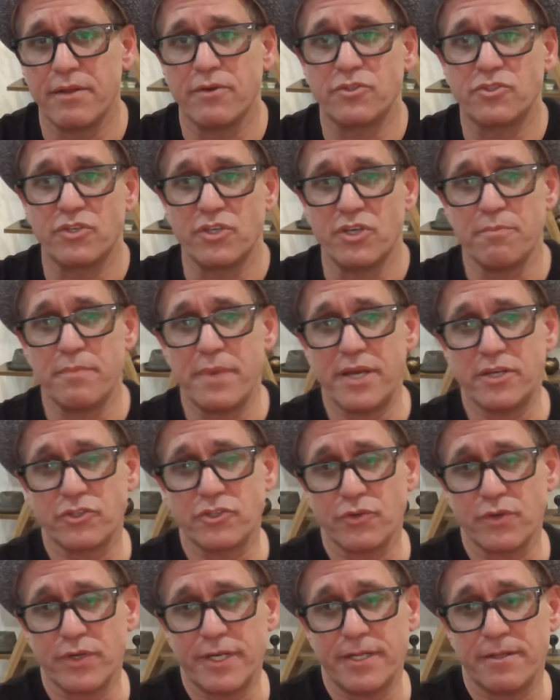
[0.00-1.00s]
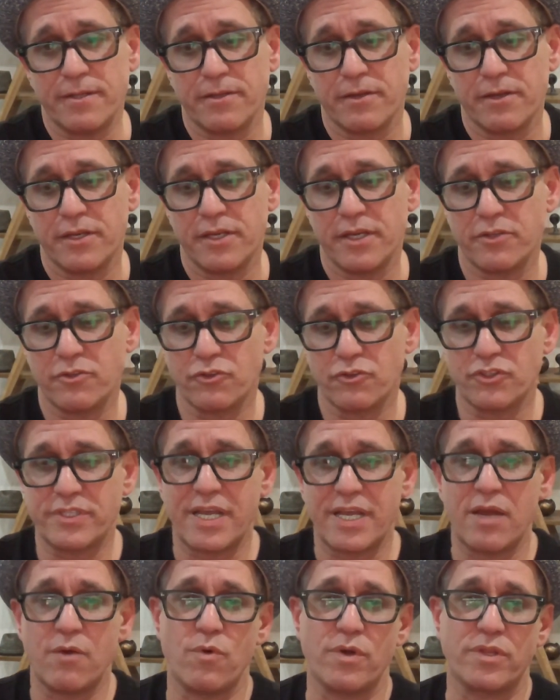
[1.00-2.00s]
so you measure it, you
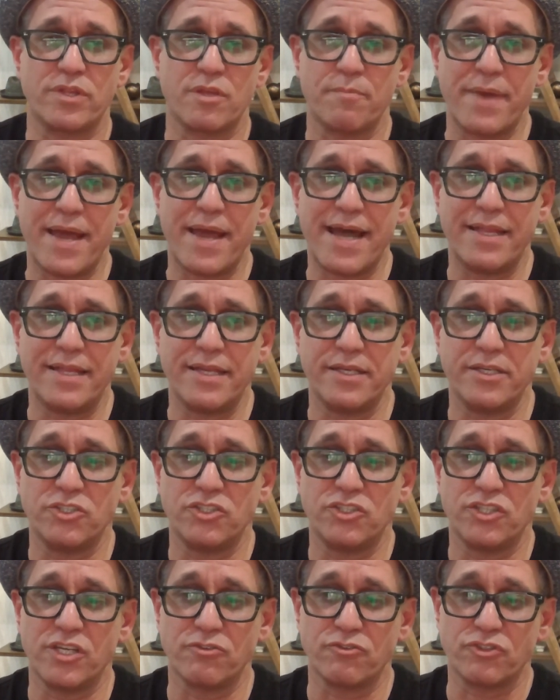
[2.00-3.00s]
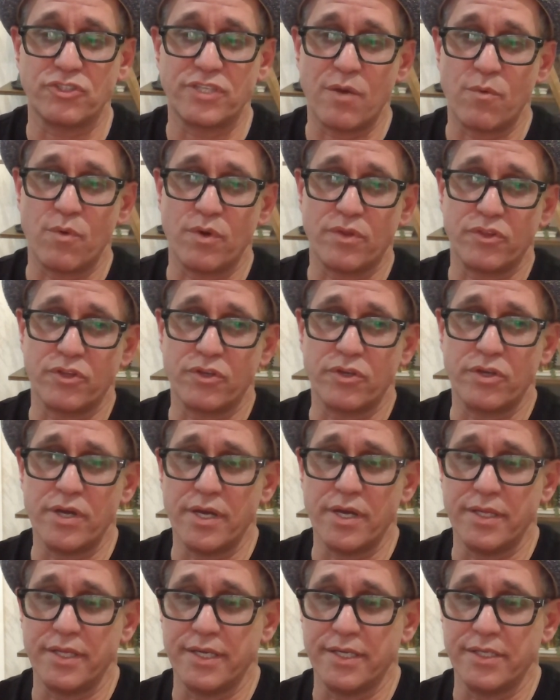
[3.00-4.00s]
understand what the bad is, you understand what the
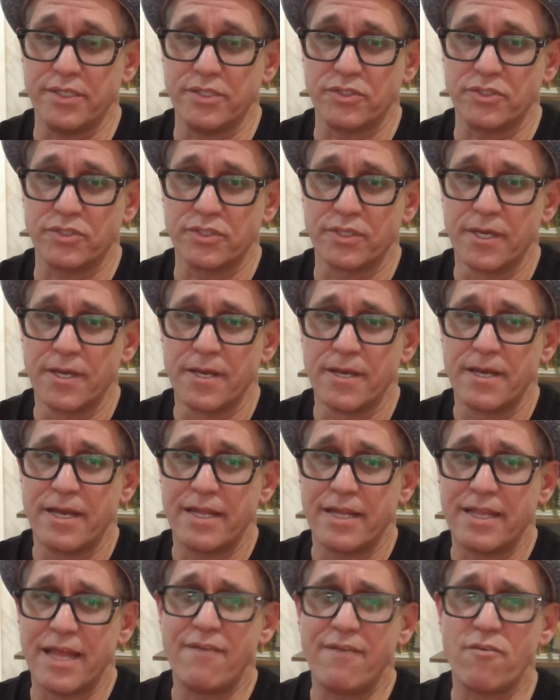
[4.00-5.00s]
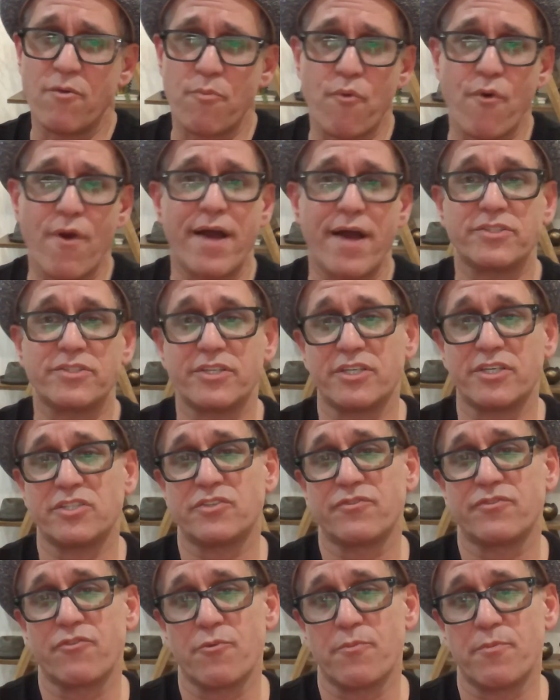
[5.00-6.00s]
good is, and have a
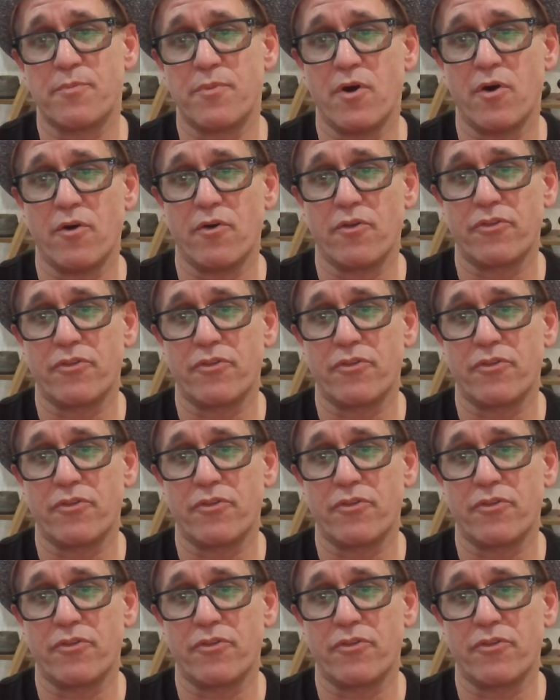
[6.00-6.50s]
process for both.